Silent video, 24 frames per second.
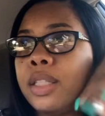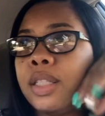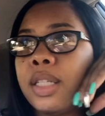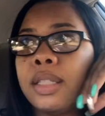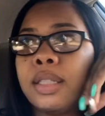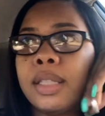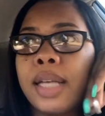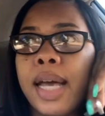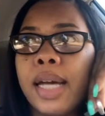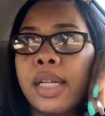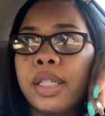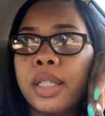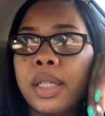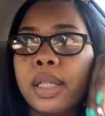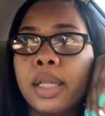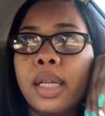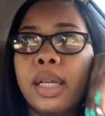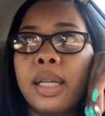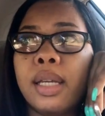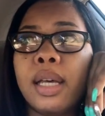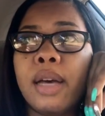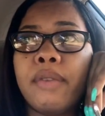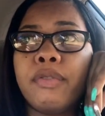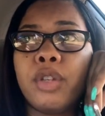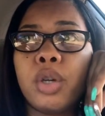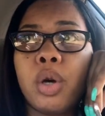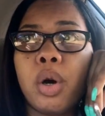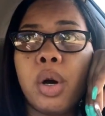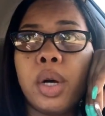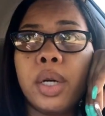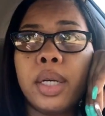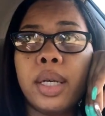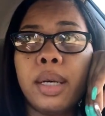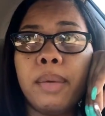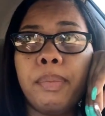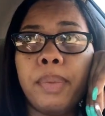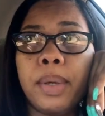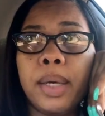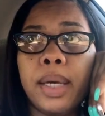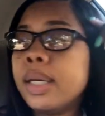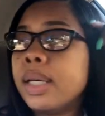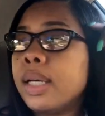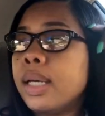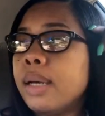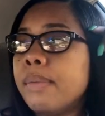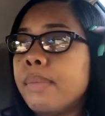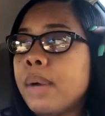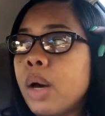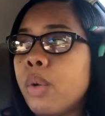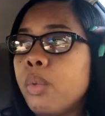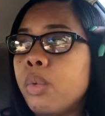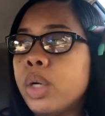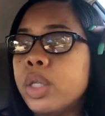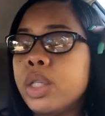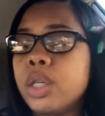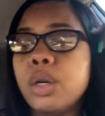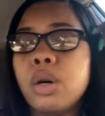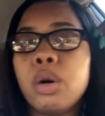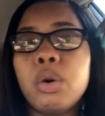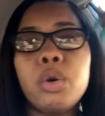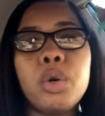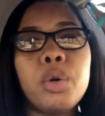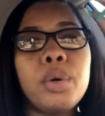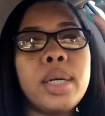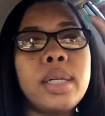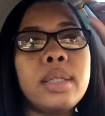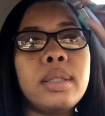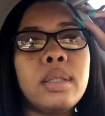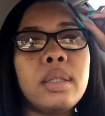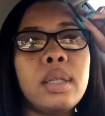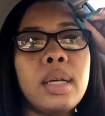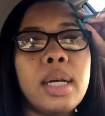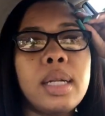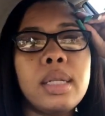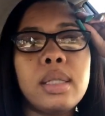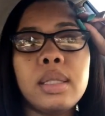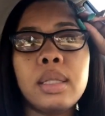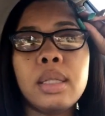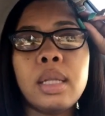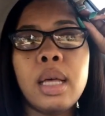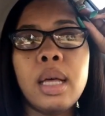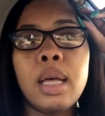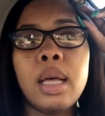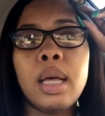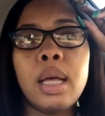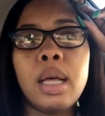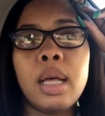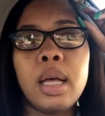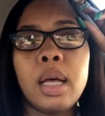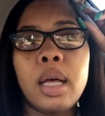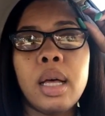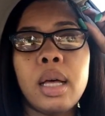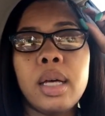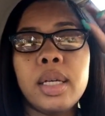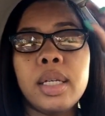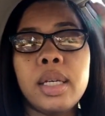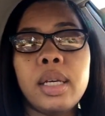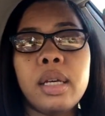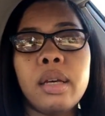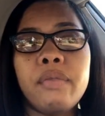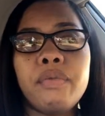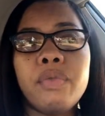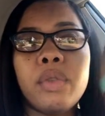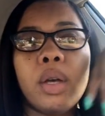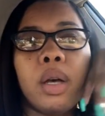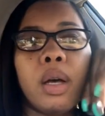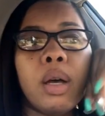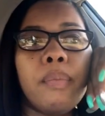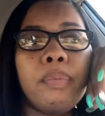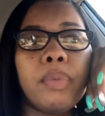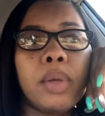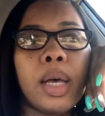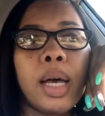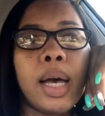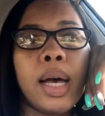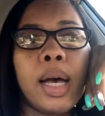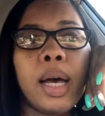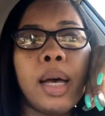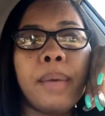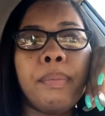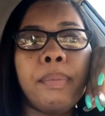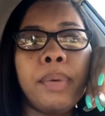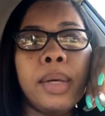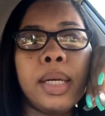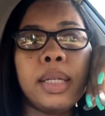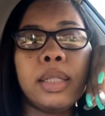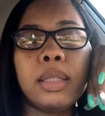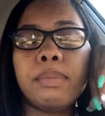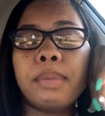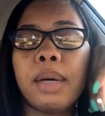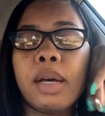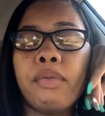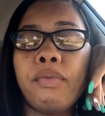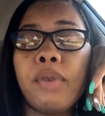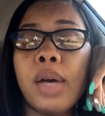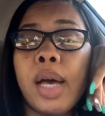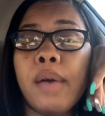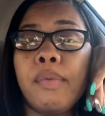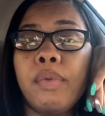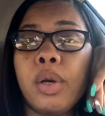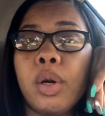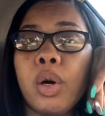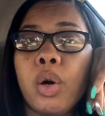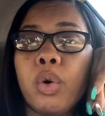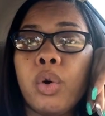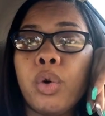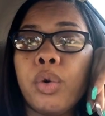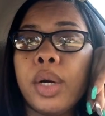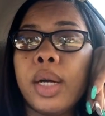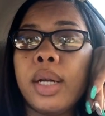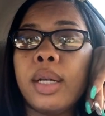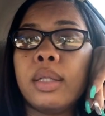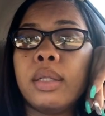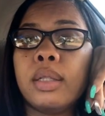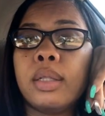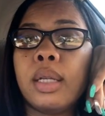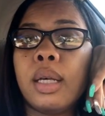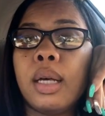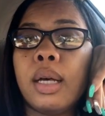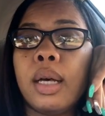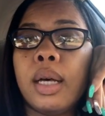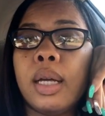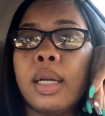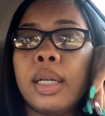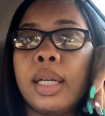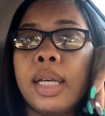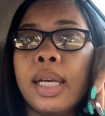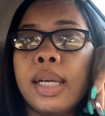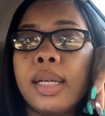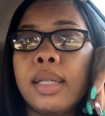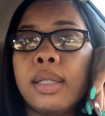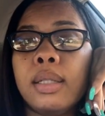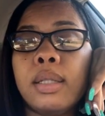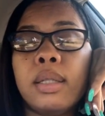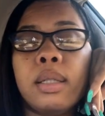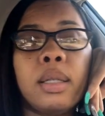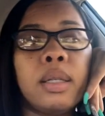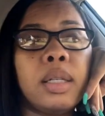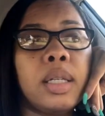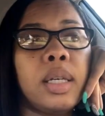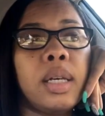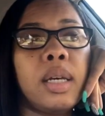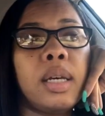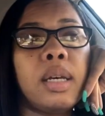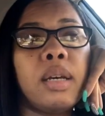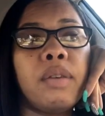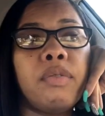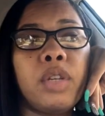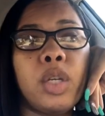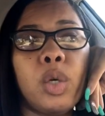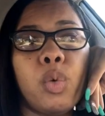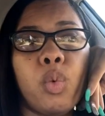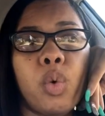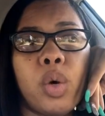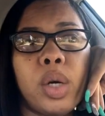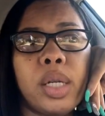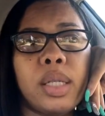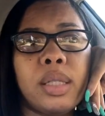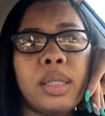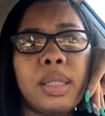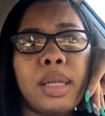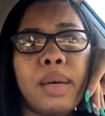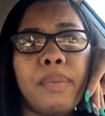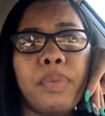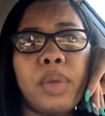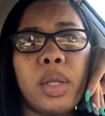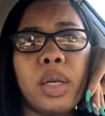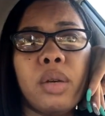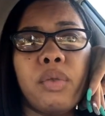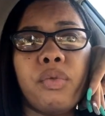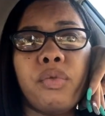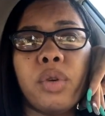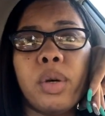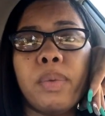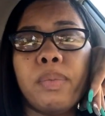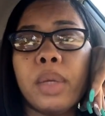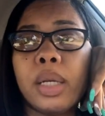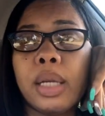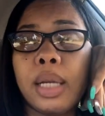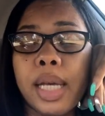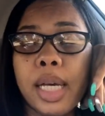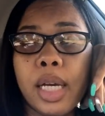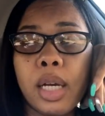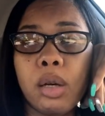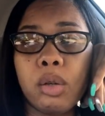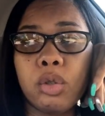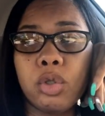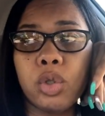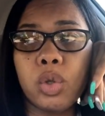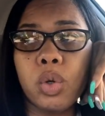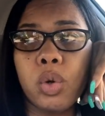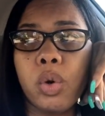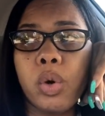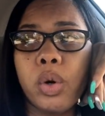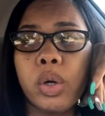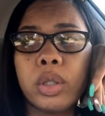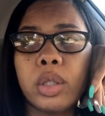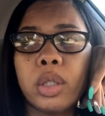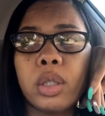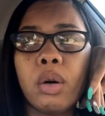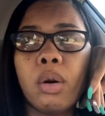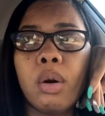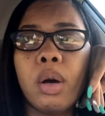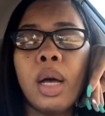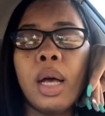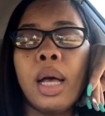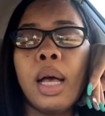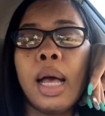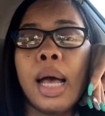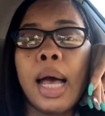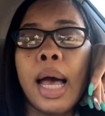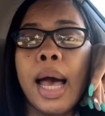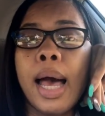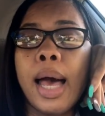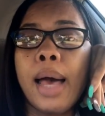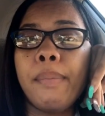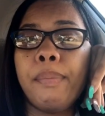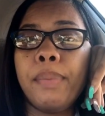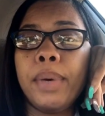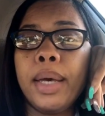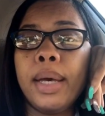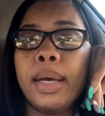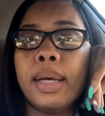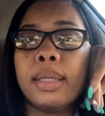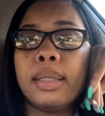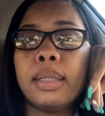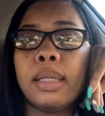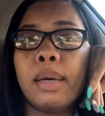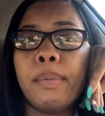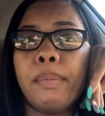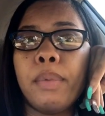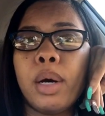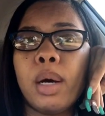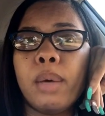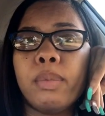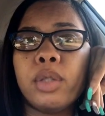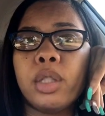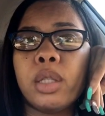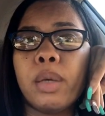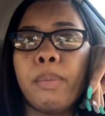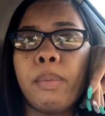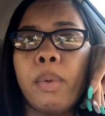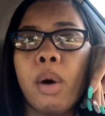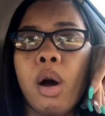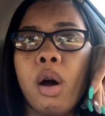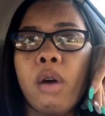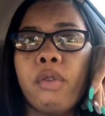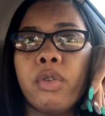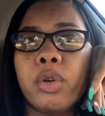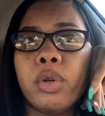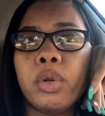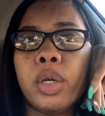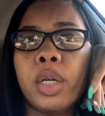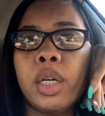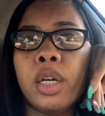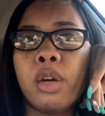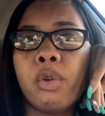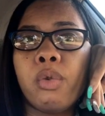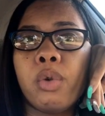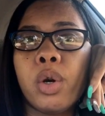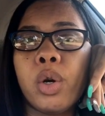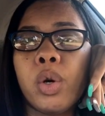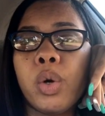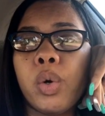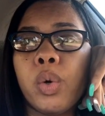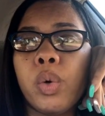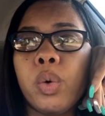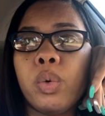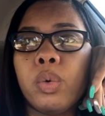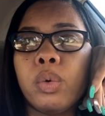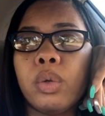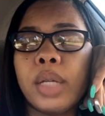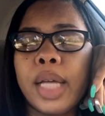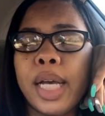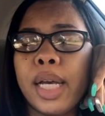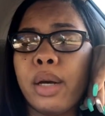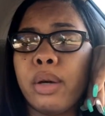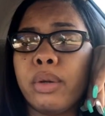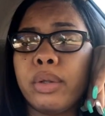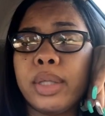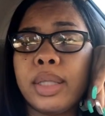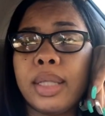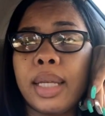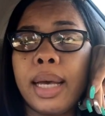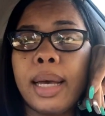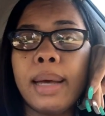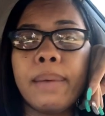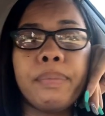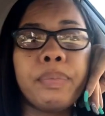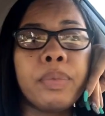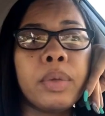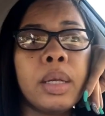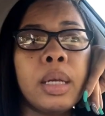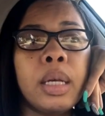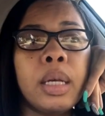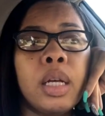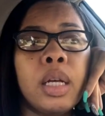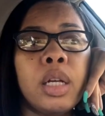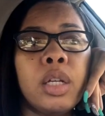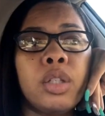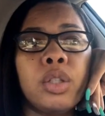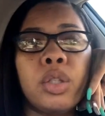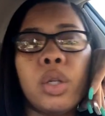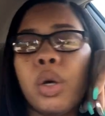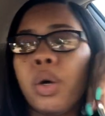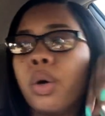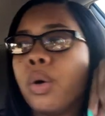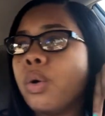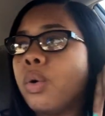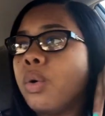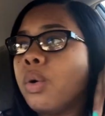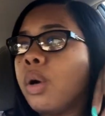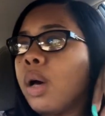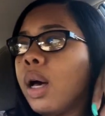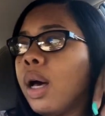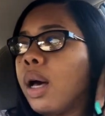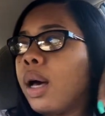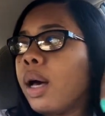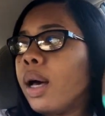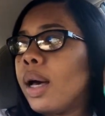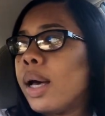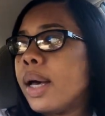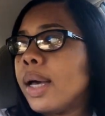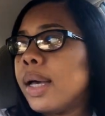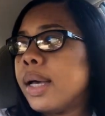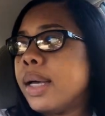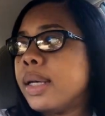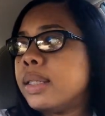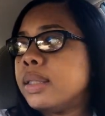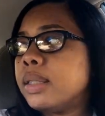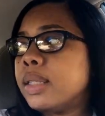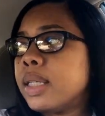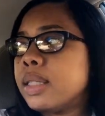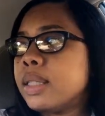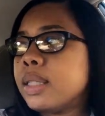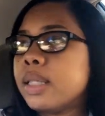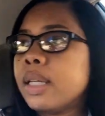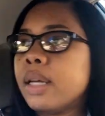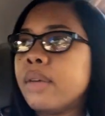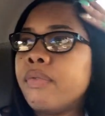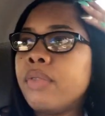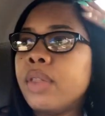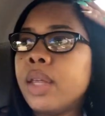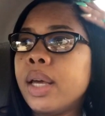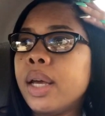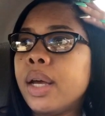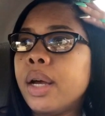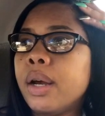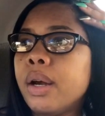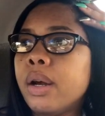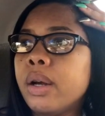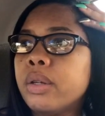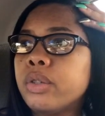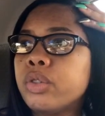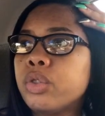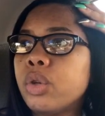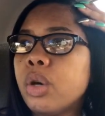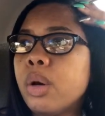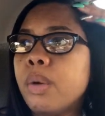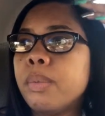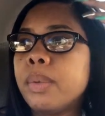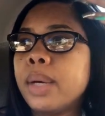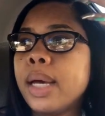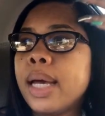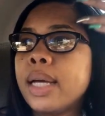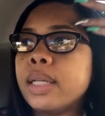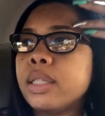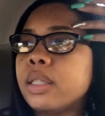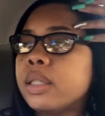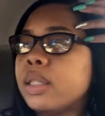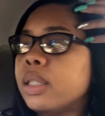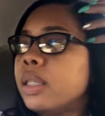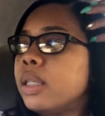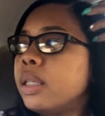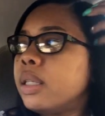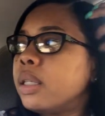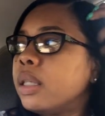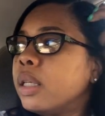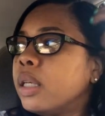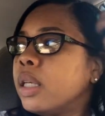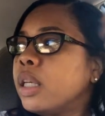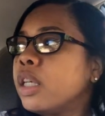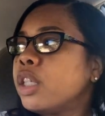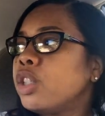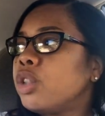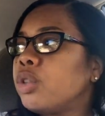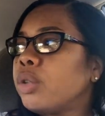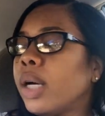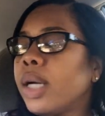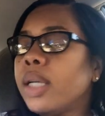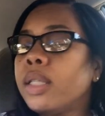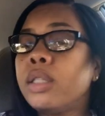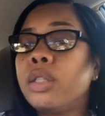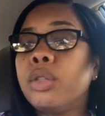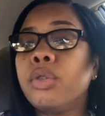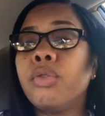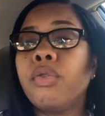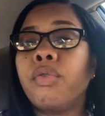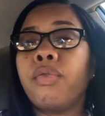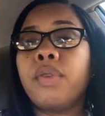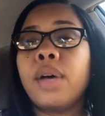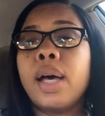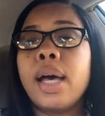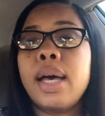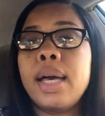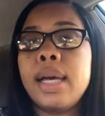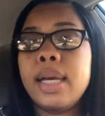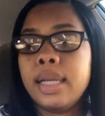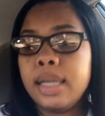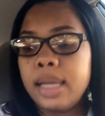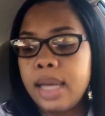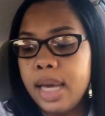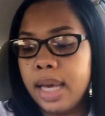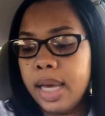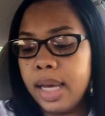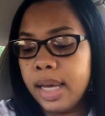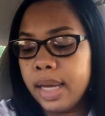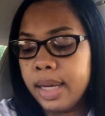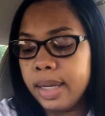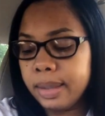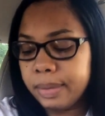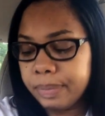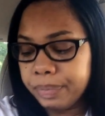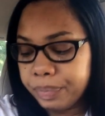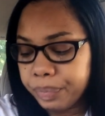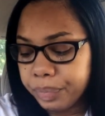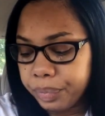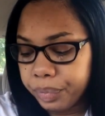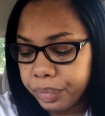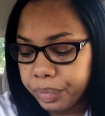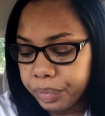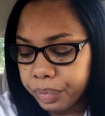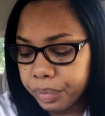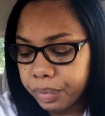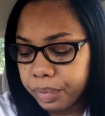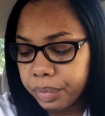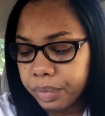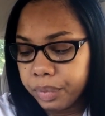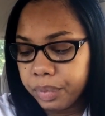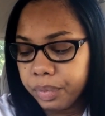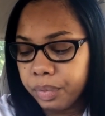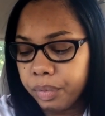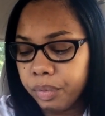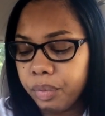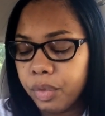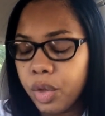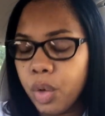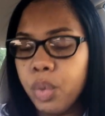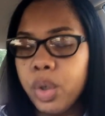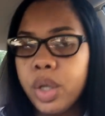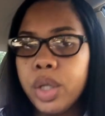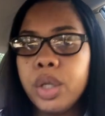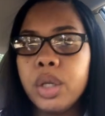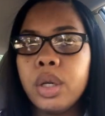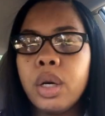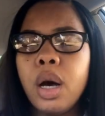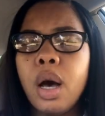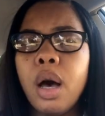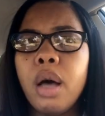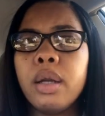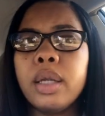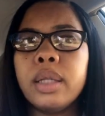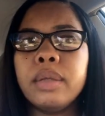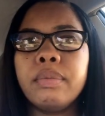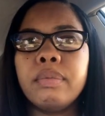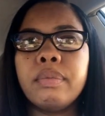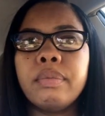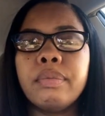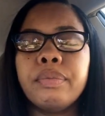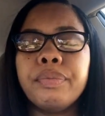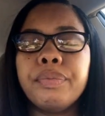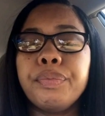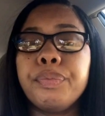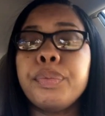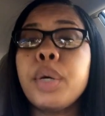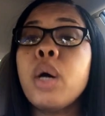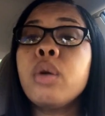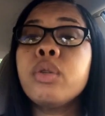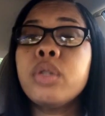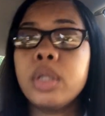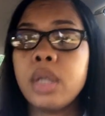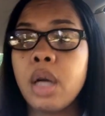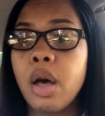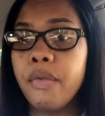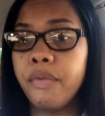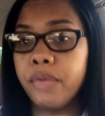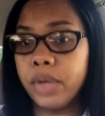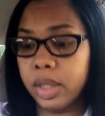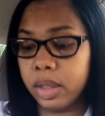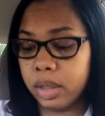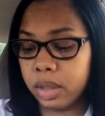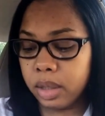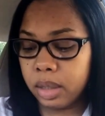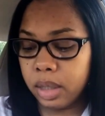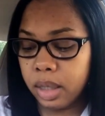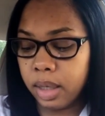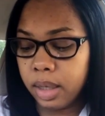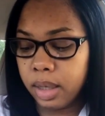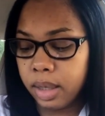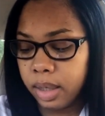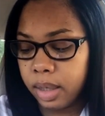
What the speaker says: just actually left Target picking my 1-year-old grandson a gift up. I picked my 5-year-old grandson his gift. He wanted something from the Lego store, so I picked him up some Marvel Hero Lego set. So I just left there, so I'm actually trying to find a, what do you call it, post office